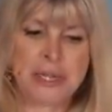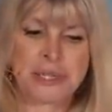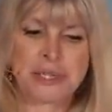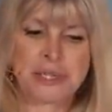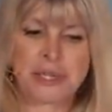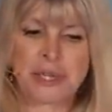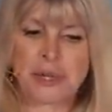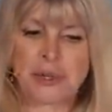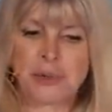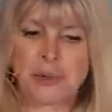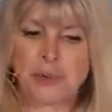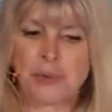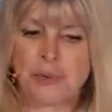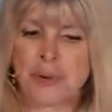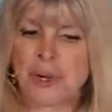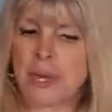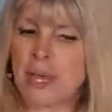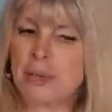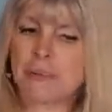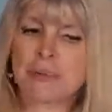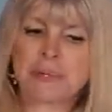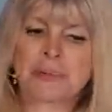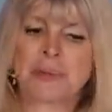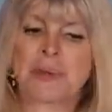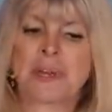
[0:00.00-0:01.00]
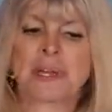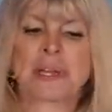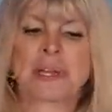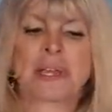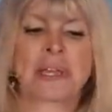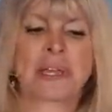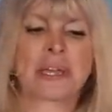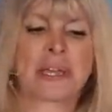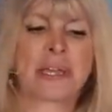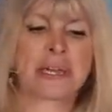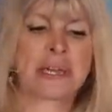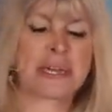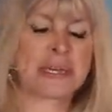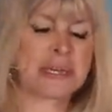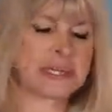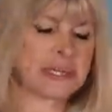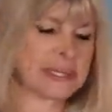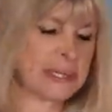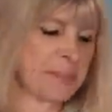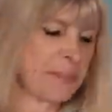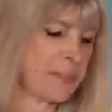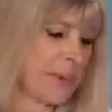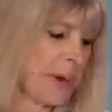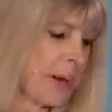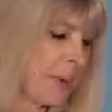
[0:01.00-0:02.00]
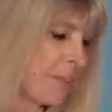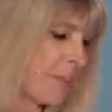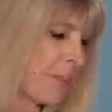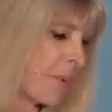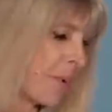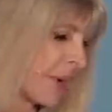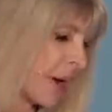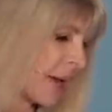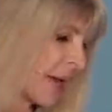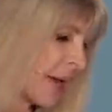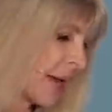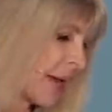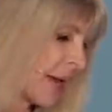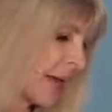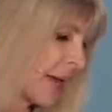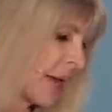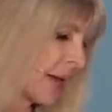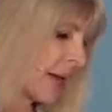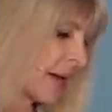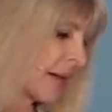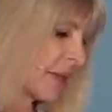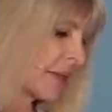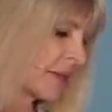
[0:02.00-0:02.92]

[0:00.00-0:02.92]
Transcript: So when I was working in Zimbabwe,